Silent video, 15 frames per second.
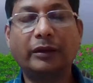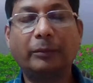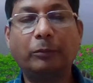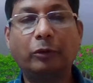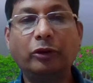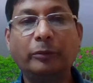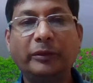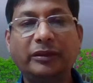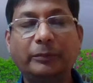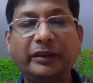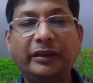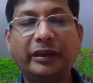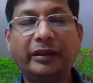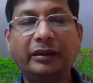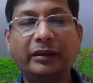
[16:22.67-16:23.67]
The volume
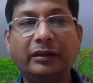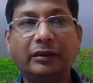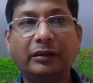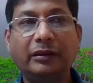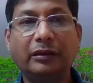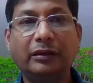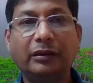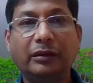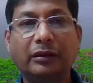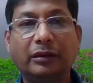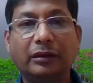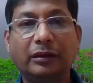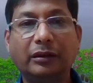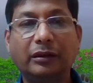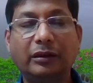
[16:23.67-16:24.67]
is Vn
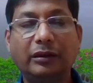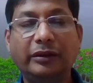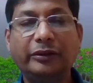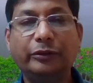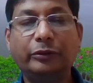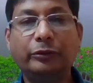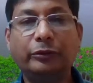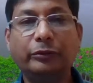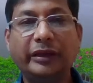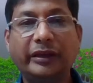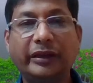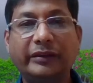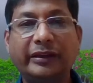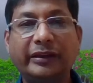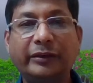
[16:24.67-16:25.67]
is equal to
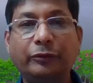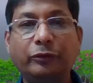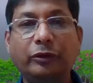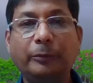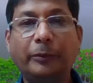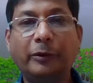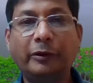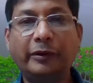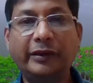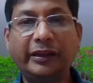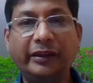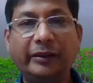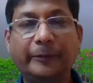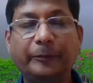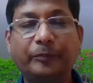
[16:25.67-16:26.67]
Hn to the power
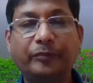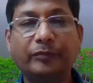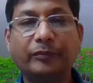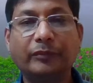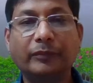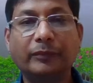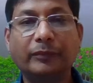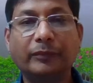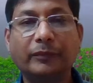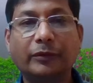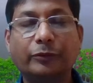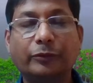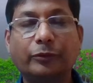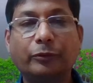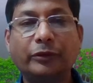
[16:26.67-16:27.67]
d.
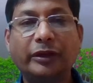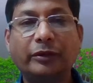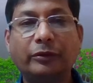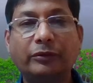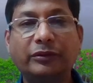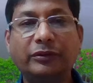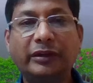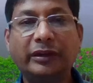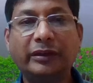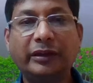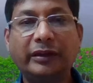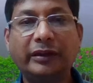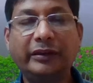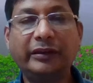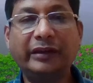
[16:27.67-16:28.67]
So we are considering the
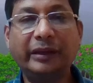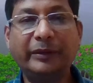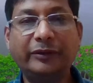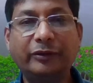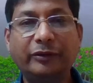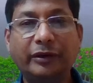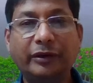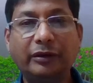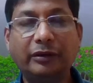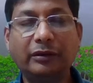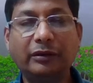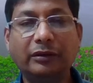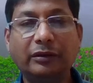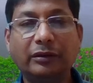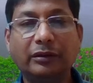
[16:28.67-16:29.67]
d-dimensional.
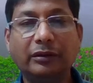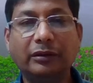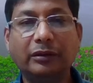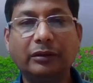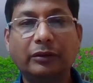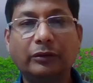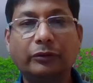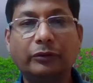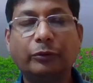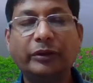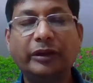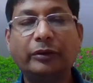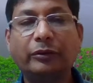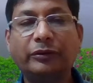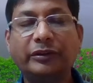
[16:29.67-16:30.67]
So
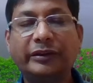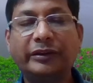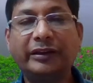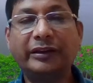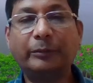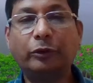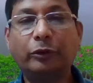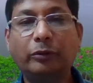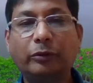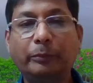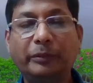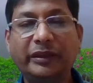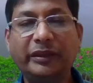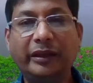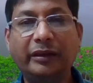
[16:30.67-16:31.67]
we are considering the volume
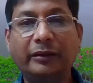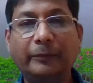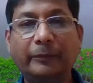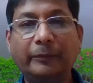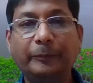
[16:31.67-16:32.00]
Vn,